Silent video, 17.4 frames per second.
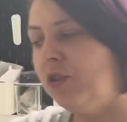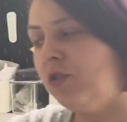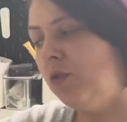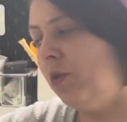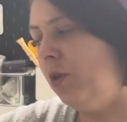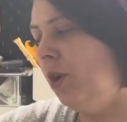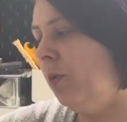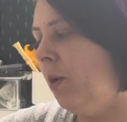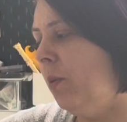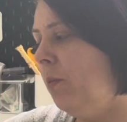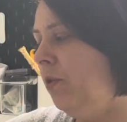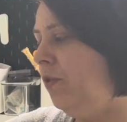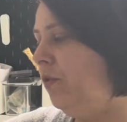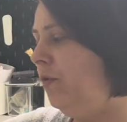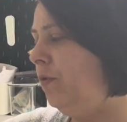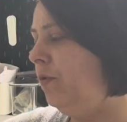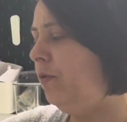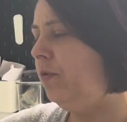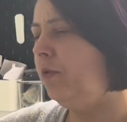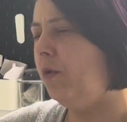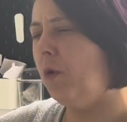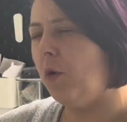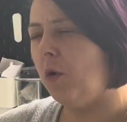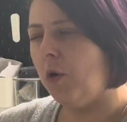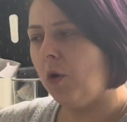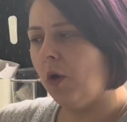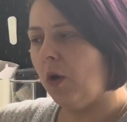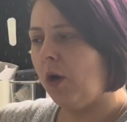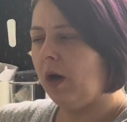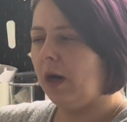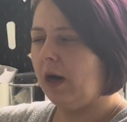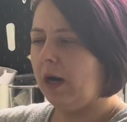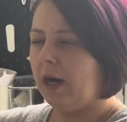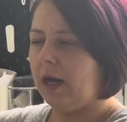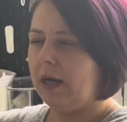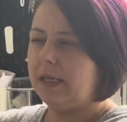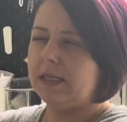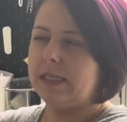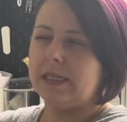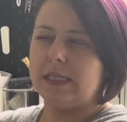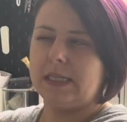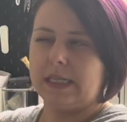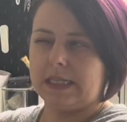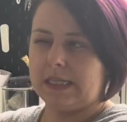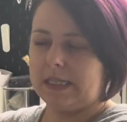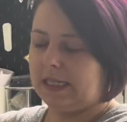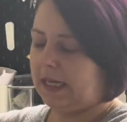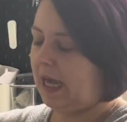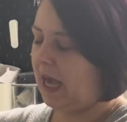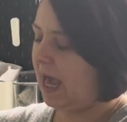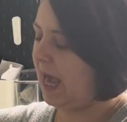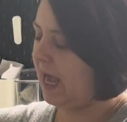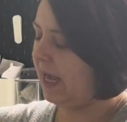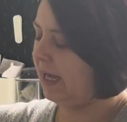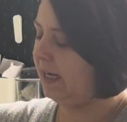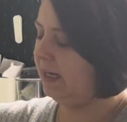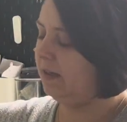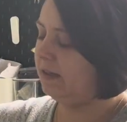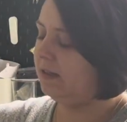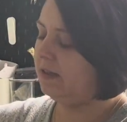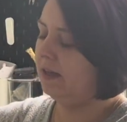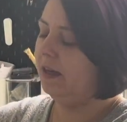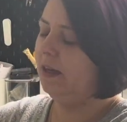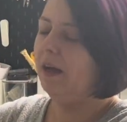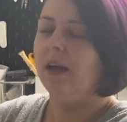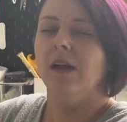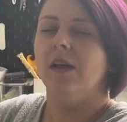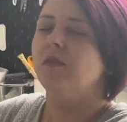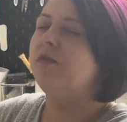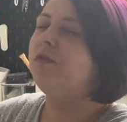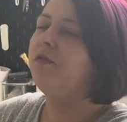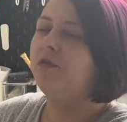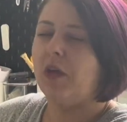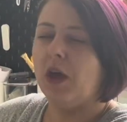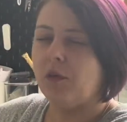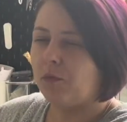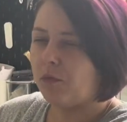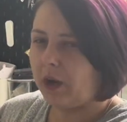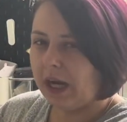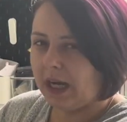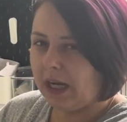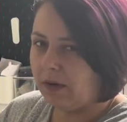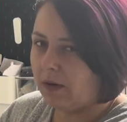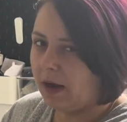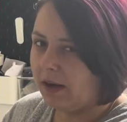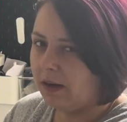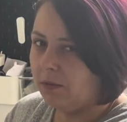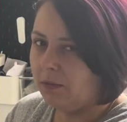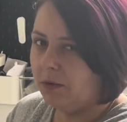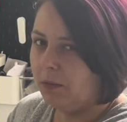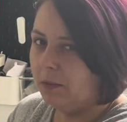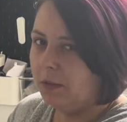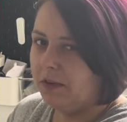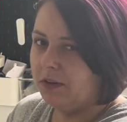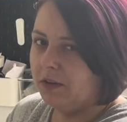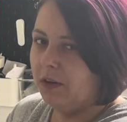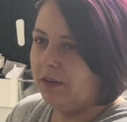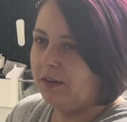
toilet one was £4.68. They're really random numbers on